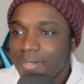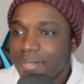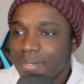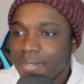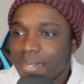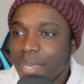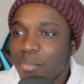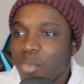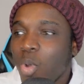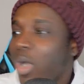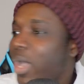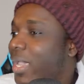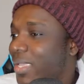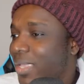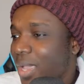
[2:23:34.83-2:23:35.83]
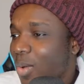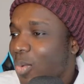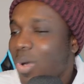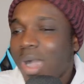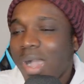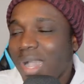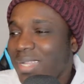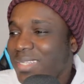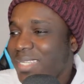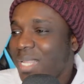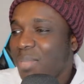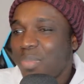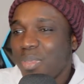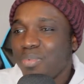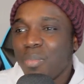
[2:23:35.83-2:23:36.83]
That boy walk and tell
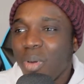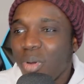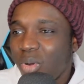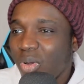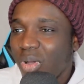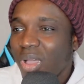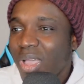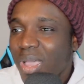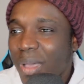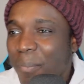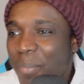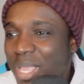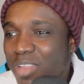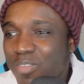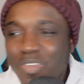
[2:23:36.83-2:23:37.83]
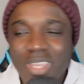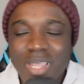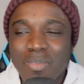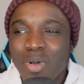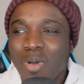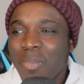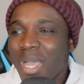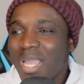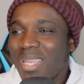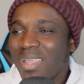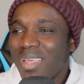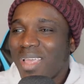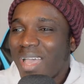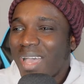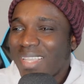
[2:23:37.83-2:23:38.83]
people about a Bill video about man
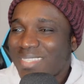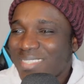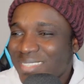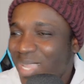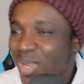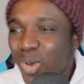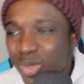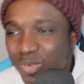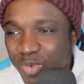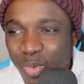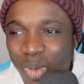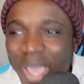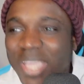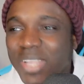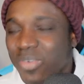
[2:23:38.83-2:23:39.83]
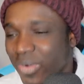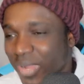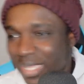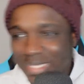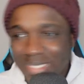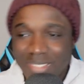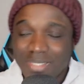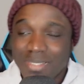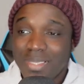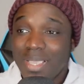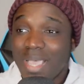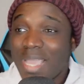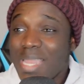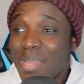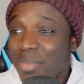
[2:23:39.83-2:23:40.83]
a sellout for white race.
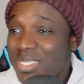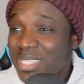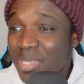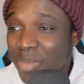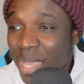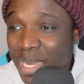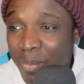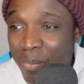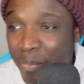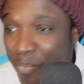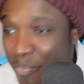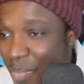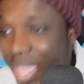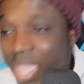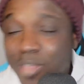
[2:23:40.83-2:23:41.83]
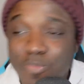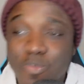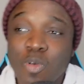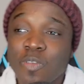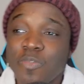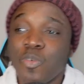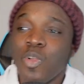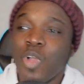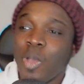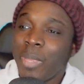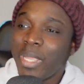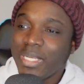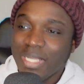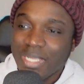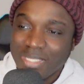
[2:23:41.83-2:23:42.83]
And then I see man in big fool
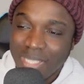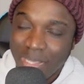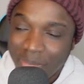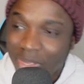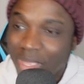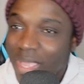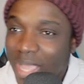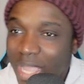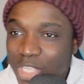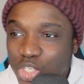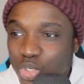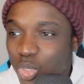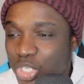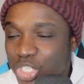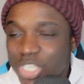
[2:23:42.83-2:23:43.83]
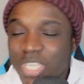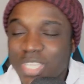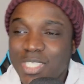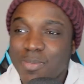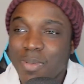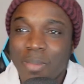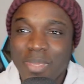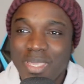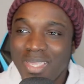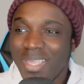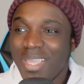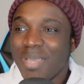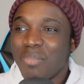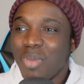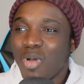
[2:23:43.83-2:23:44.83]
commenters them a throw shades for me.
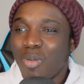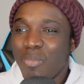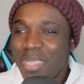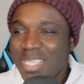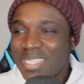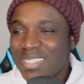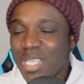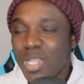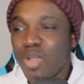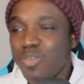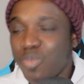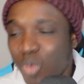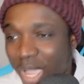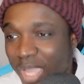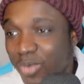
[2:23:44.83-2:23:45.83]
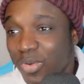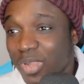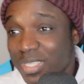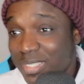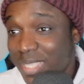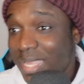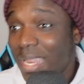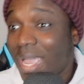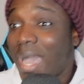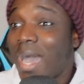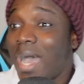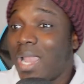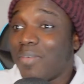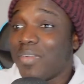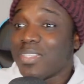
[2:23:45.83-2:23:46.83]
But me sell out for white race. Then
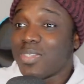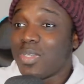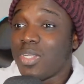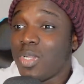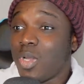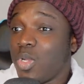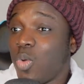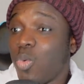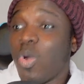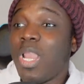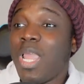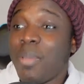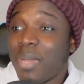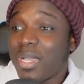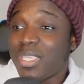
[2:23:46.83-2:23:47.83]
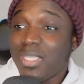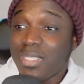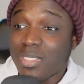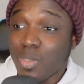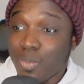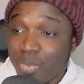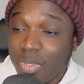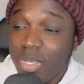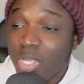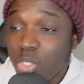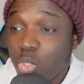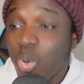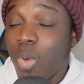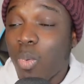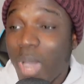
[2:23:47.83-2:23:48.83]
all of a sudden now the whole of them a kiss up to
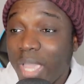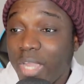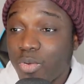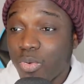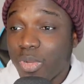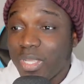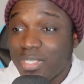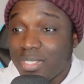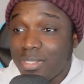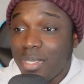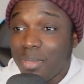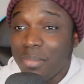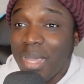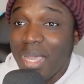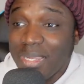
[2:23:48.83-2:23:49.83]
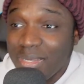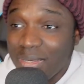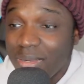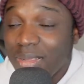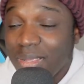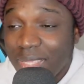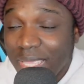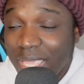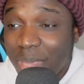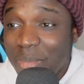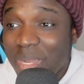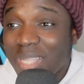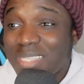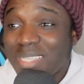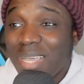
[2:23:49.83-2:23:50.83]
a white race. Man. You get me?
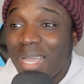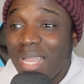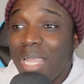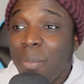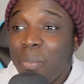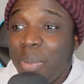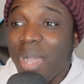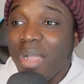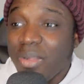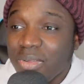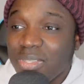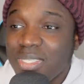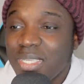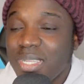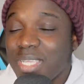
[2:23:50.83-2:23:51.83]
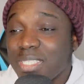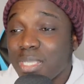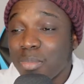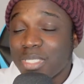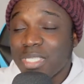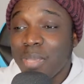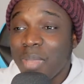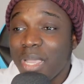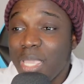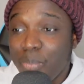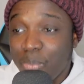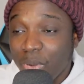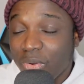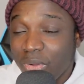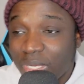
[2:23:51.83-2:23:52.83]
That's called hypocrisy. That's what I'm saying. I'm a
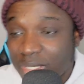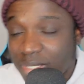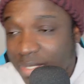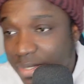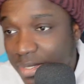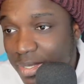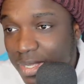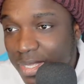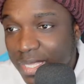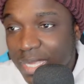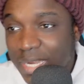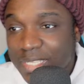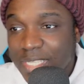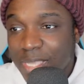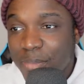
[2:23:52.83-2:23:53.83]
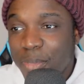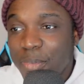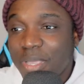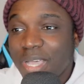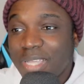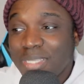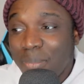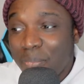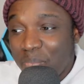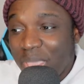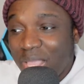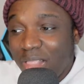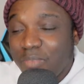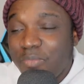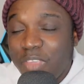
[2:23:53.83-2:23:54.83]
hypocrite. You understand me? Because in
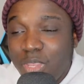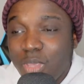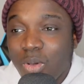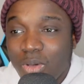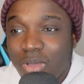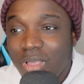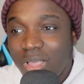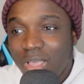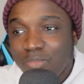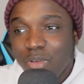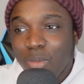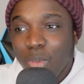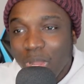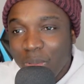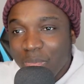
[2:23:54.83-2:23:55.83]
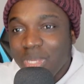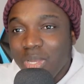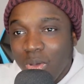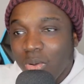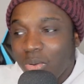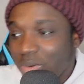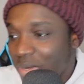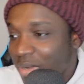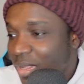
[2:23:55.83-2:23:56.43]
Bill video for bring me down.